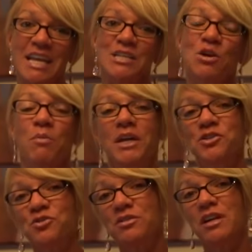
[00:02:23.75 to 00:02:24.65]
So make
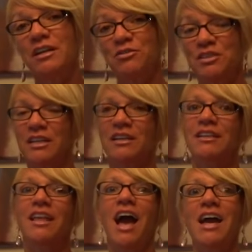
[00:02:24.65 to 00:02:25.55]
sure that you take a
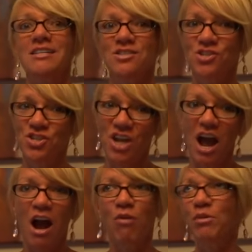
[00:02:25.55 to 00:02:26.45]
nice
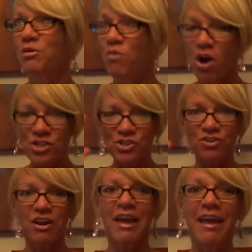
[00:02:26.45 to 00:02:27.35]
shower, wash
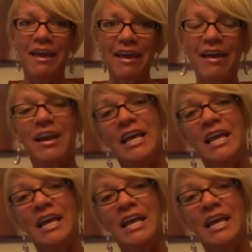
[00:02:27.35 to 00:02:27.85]
your hair,